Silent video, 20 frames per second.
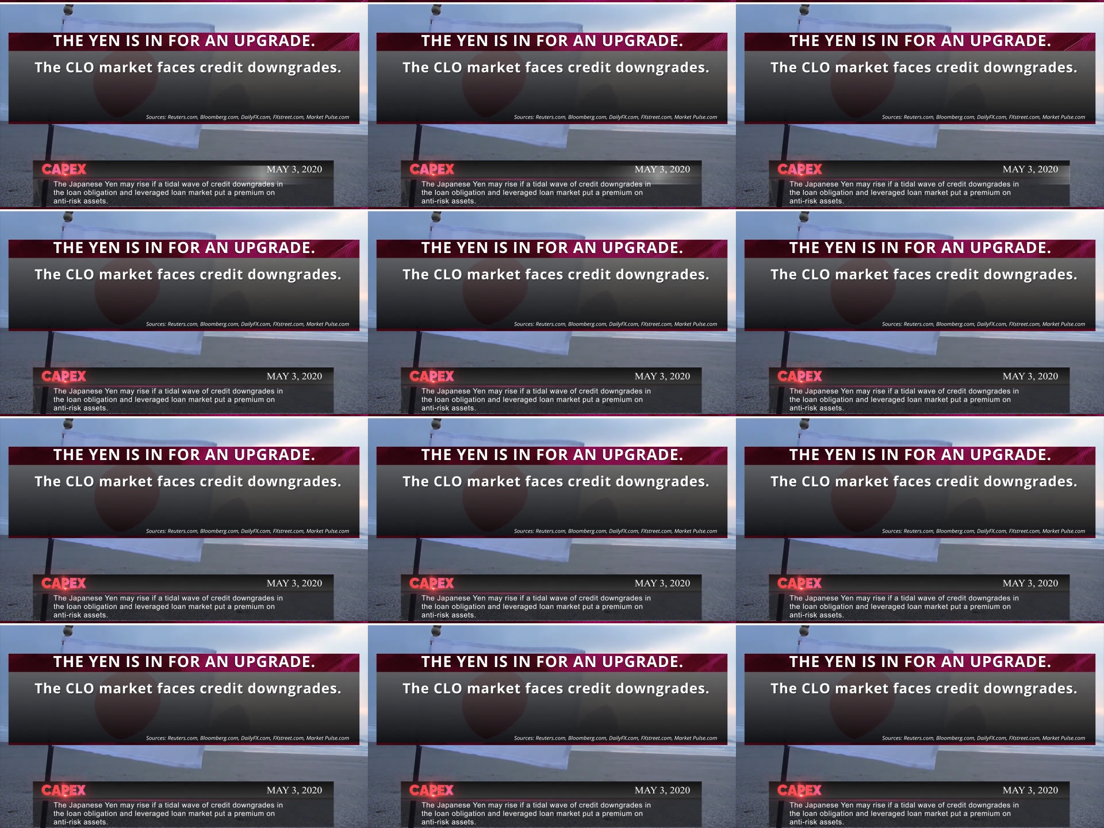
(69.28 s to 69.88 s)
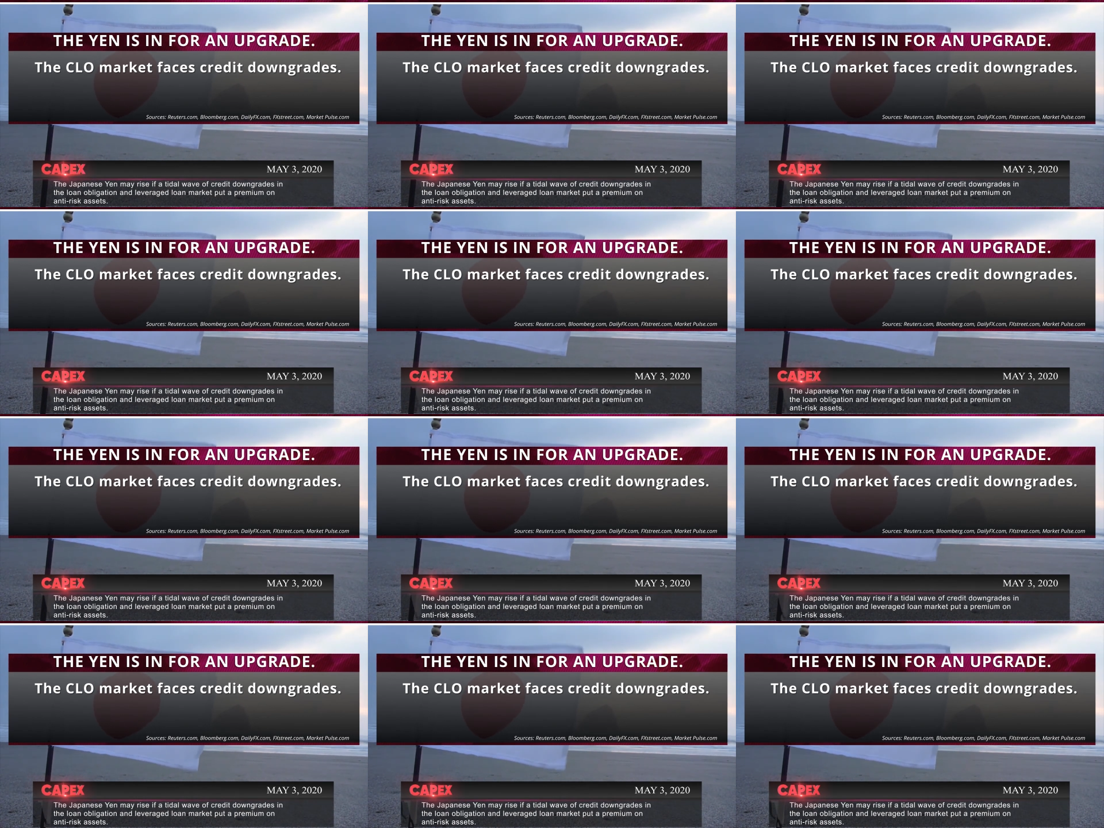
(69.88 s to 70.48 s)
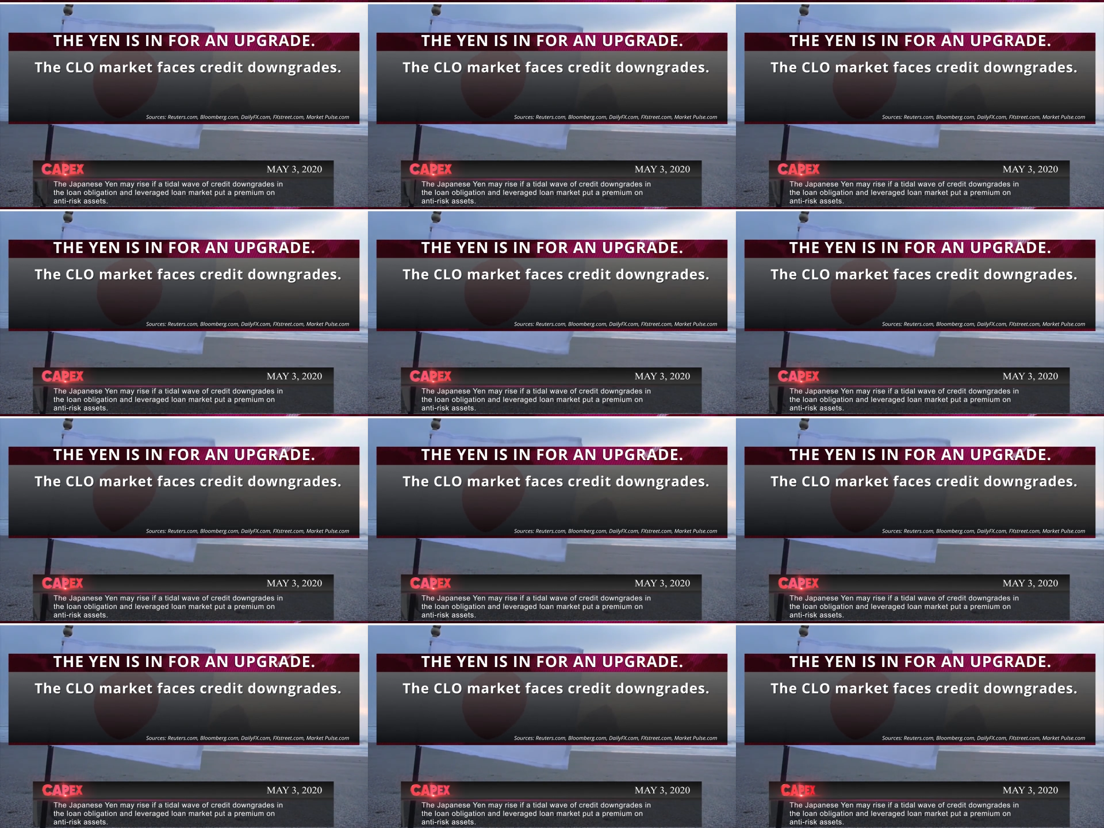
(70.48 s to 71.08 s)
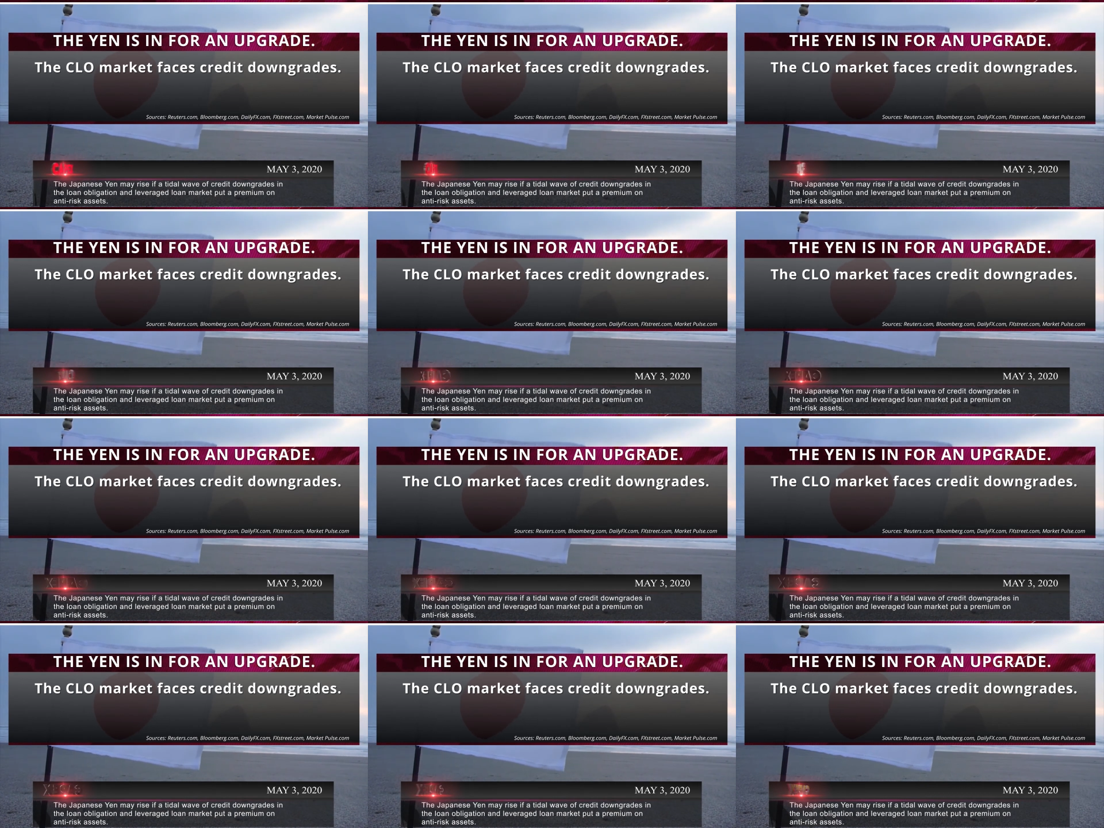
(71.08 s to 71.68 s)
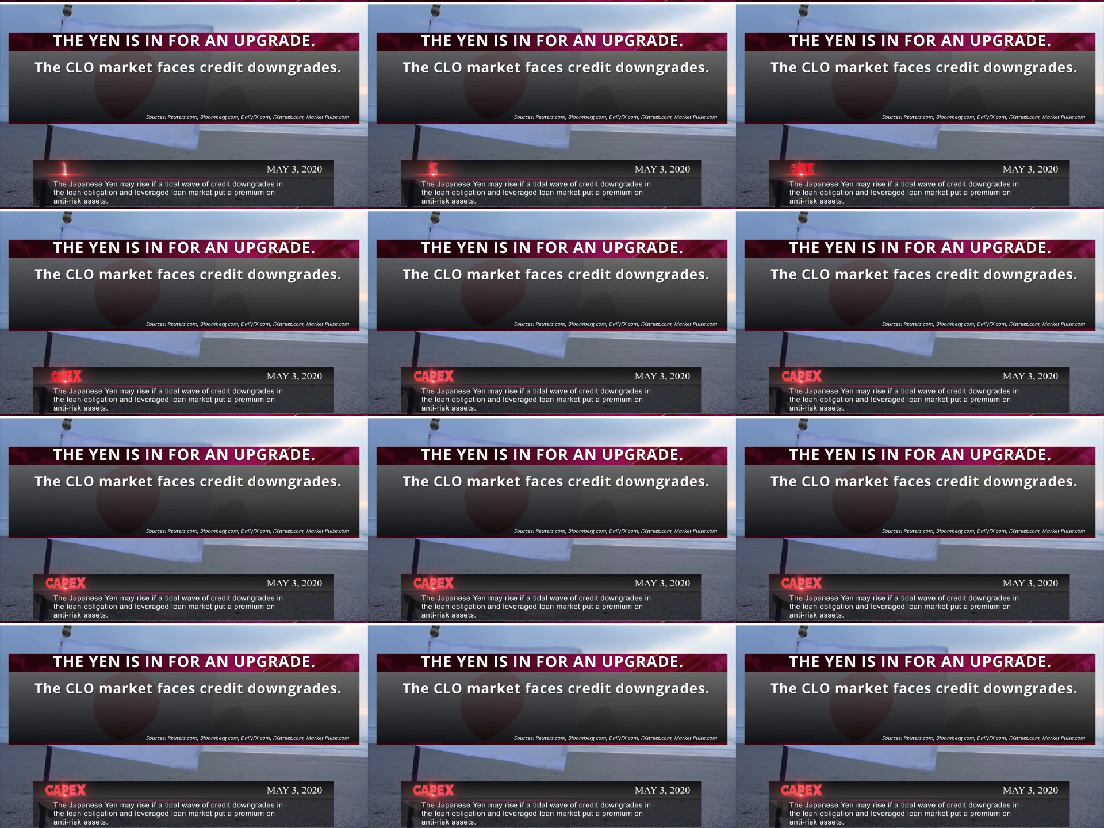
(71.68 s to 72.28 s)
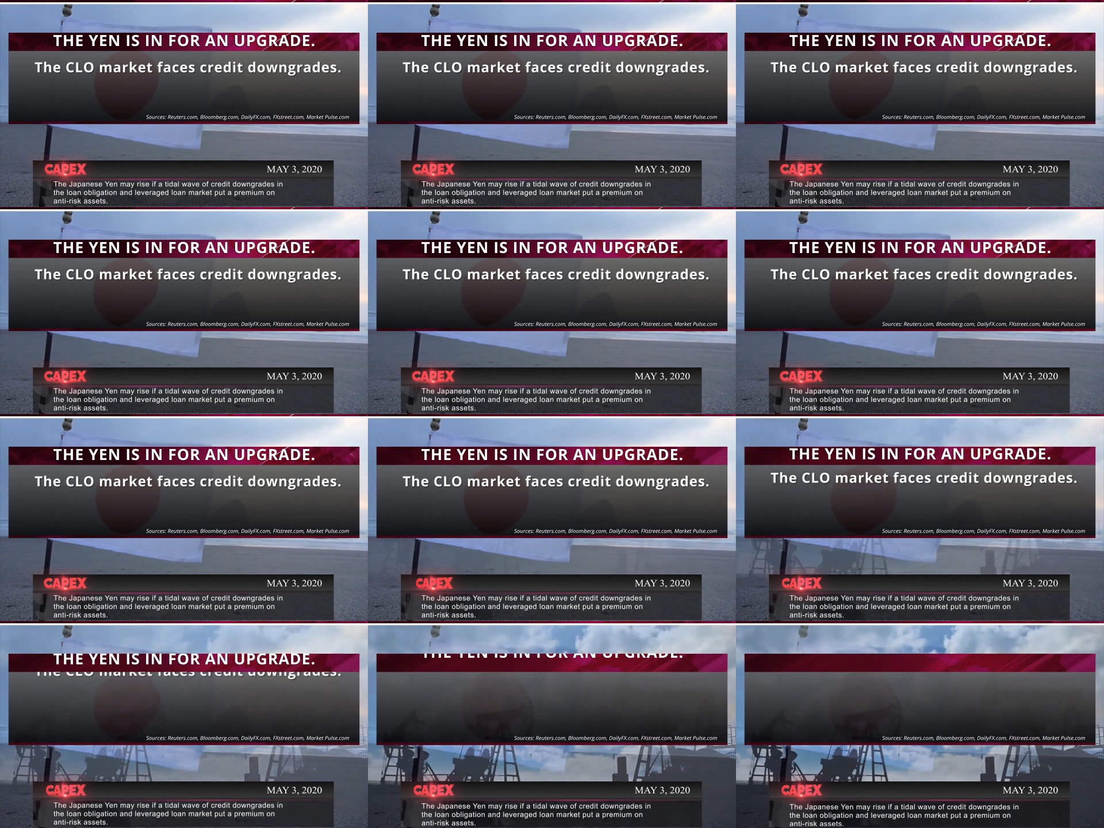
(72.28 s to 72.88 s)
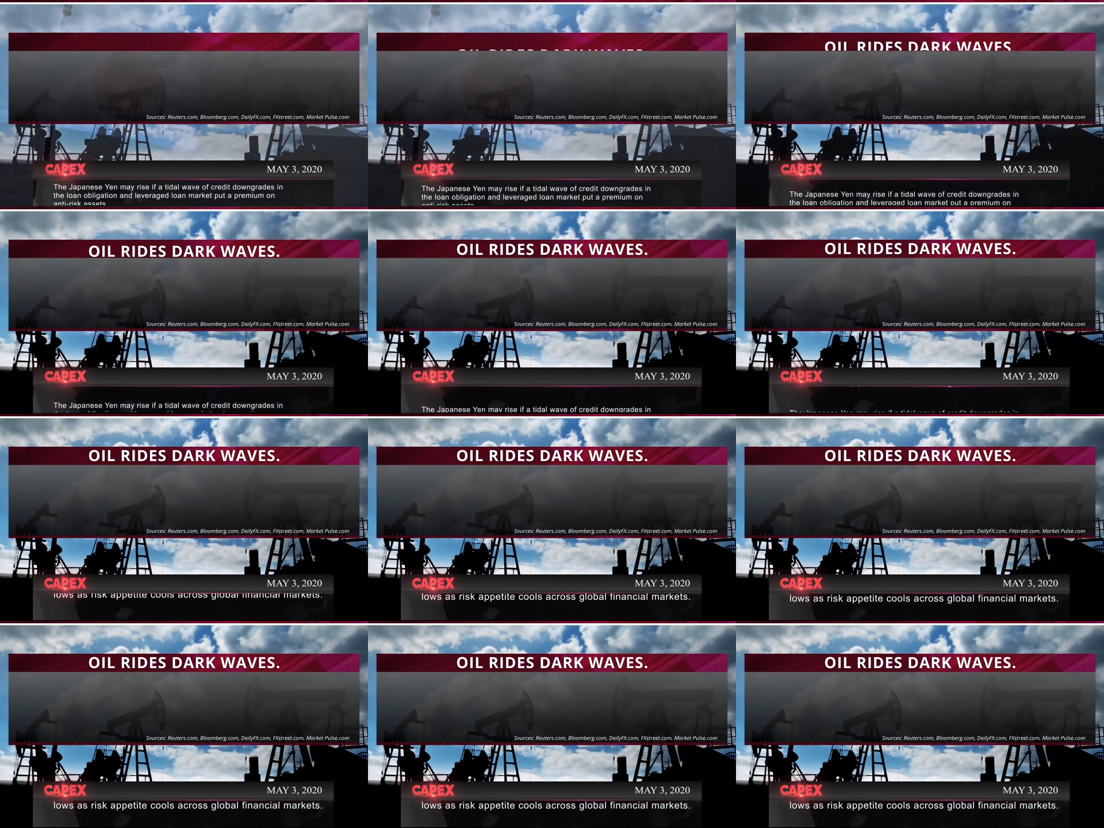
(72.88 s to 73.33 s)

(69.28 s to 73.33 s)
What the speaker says: Nobody's mouth can be seen.